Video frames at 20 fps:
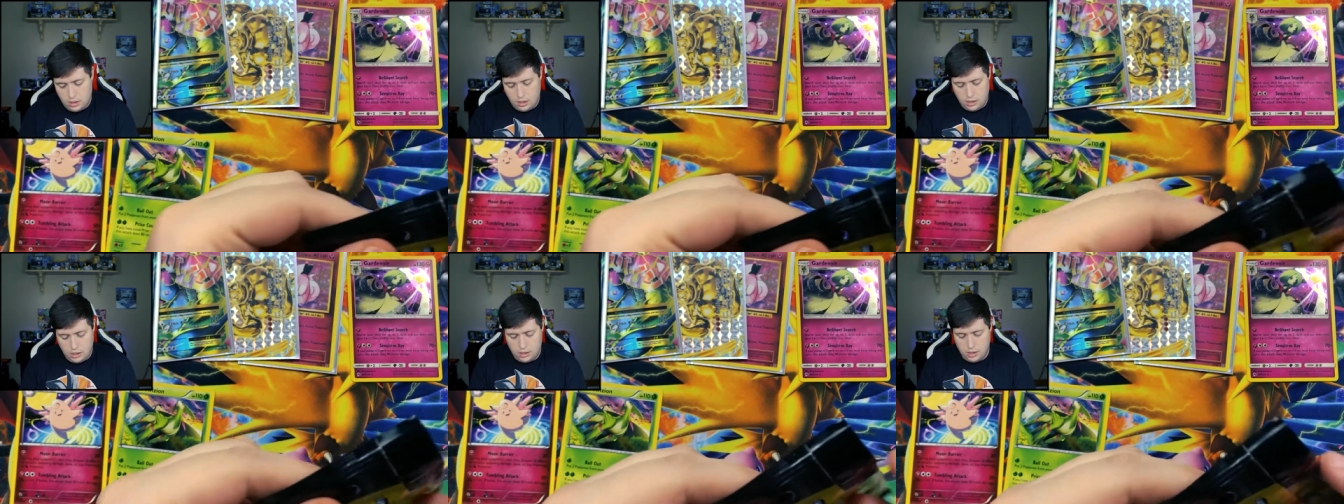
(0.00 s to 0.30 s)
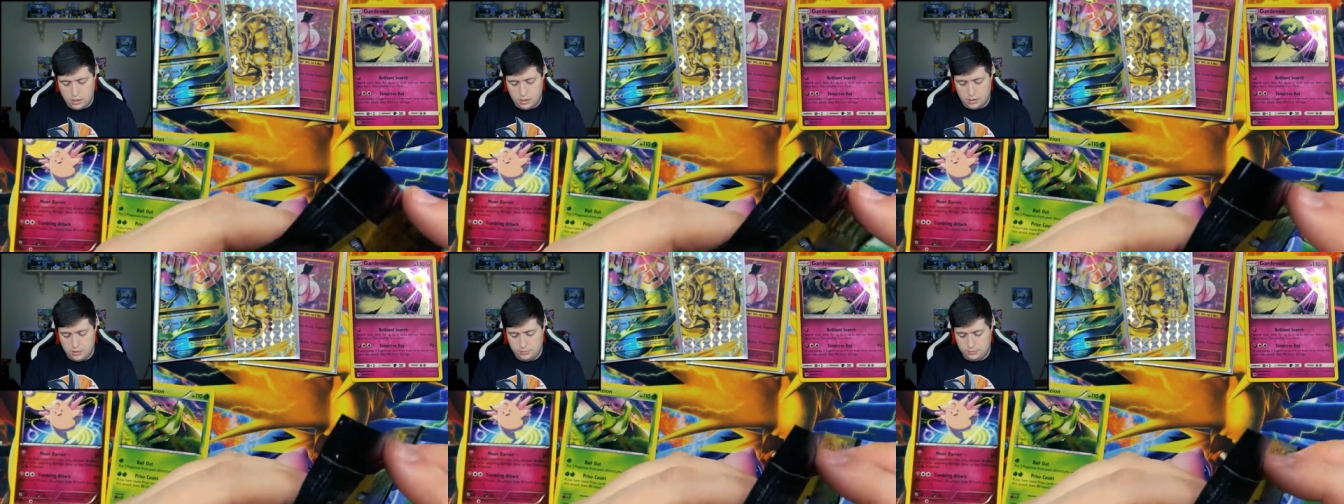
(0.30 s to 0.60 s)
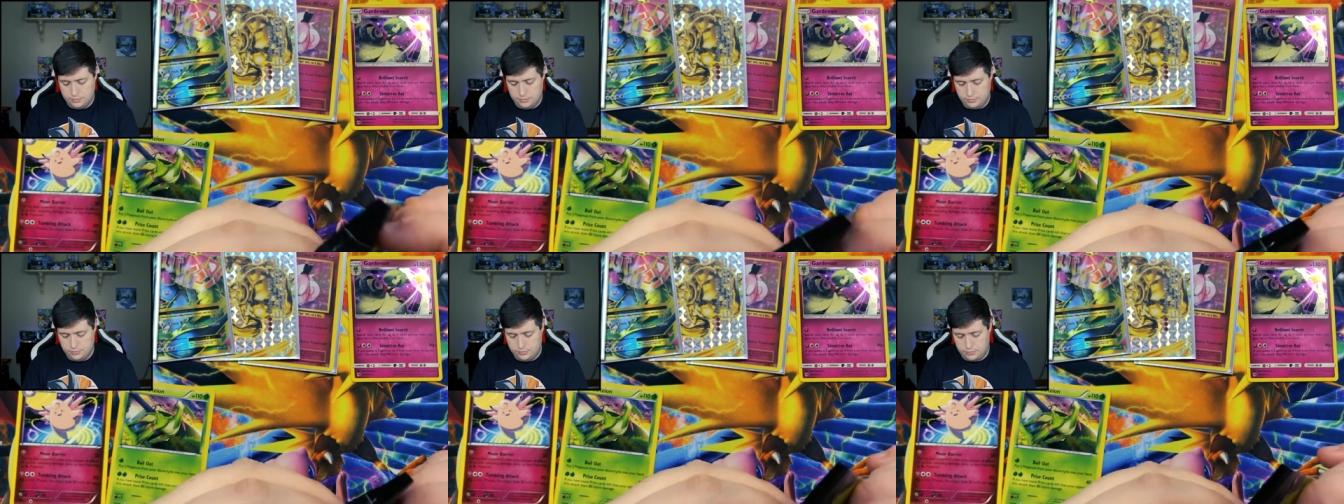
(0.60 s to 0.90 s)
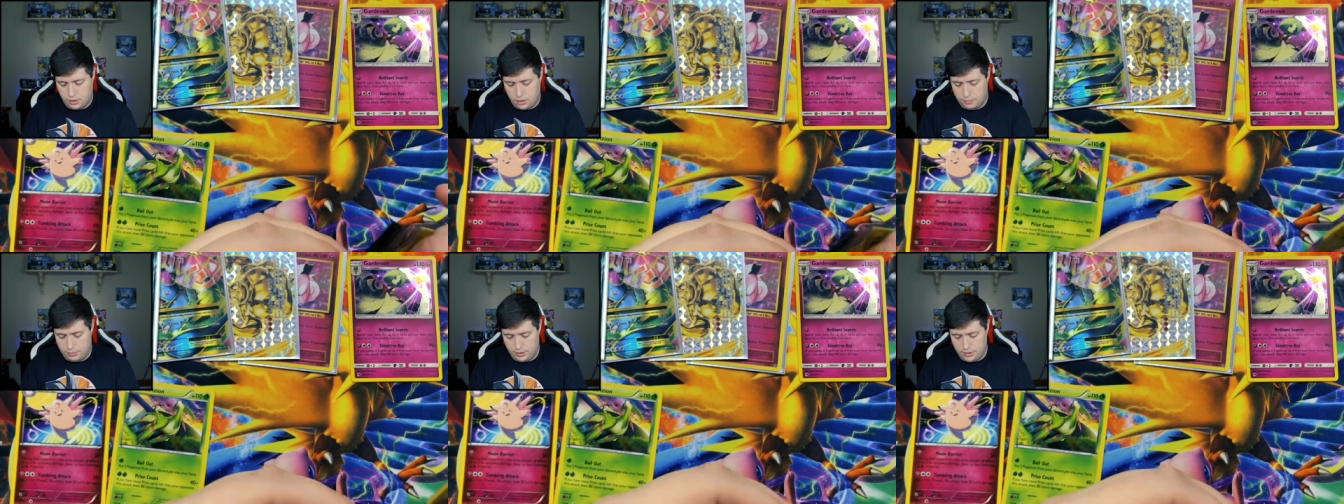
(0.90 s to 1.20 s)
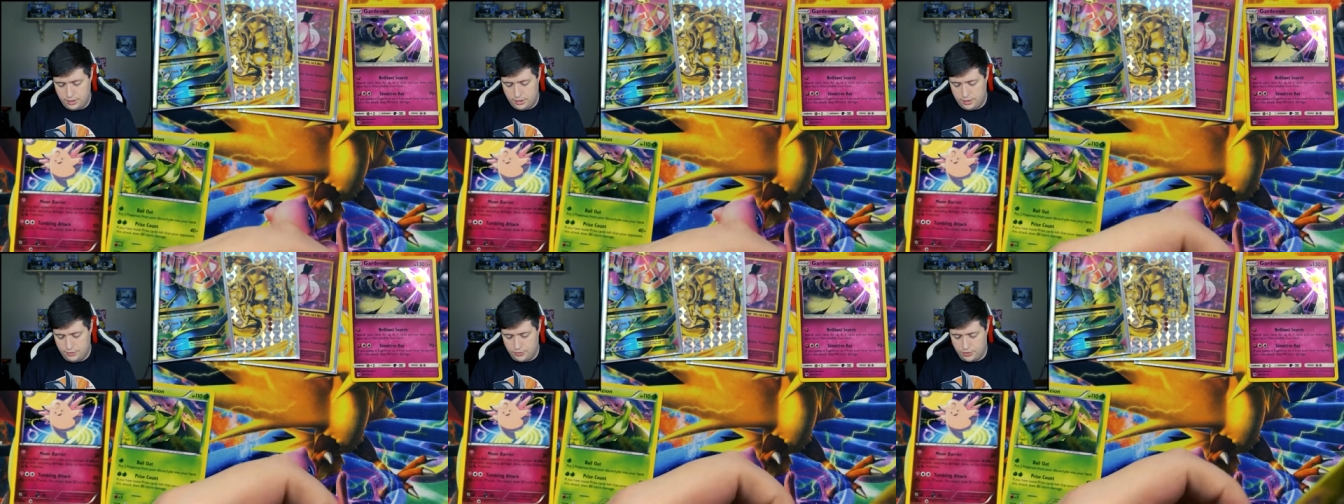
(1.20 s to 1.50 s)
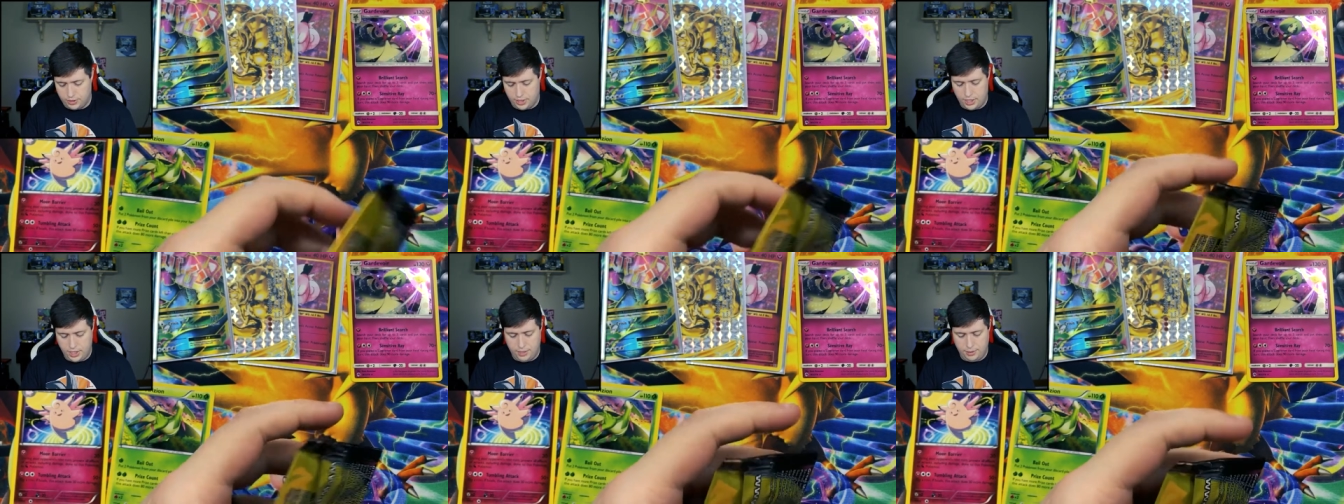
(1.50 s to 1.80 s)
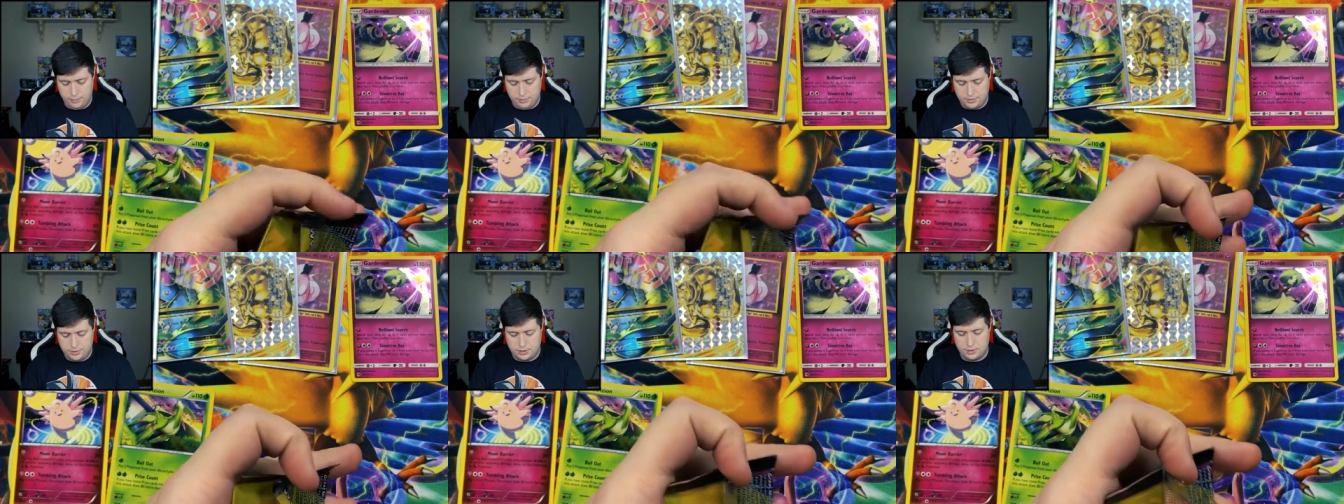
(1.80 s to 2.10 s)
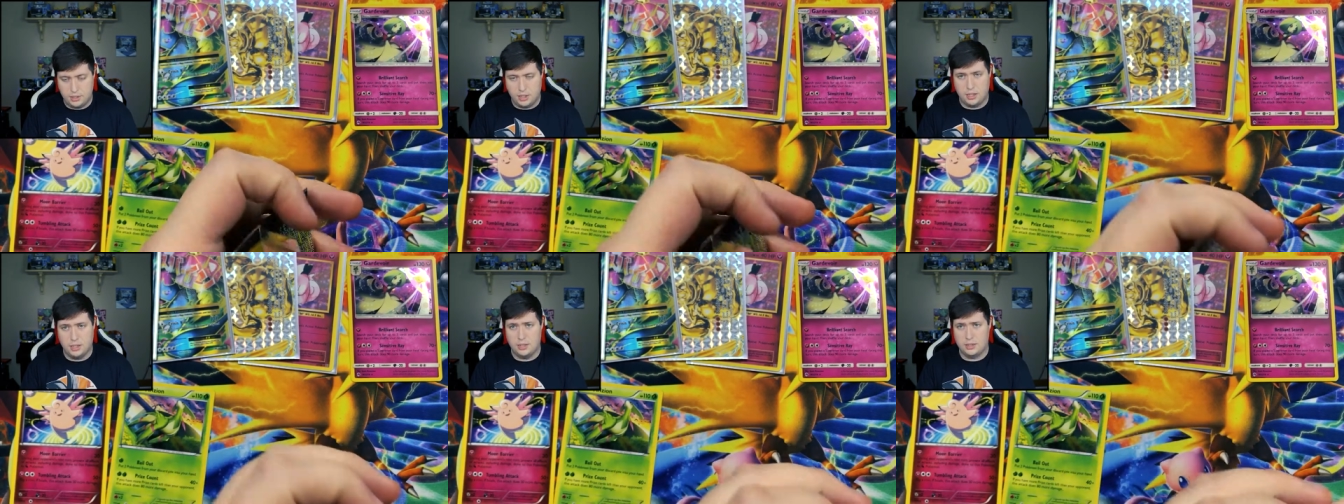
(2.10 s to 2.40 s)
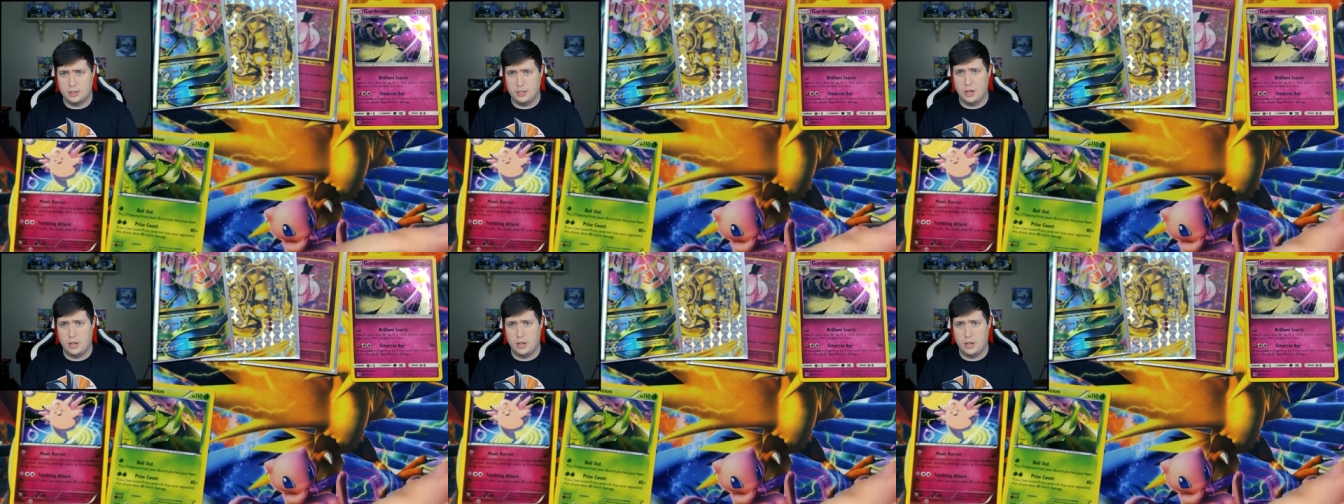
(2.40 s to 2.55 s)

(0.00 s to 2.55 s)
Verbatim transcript: Um, I play different games, uh,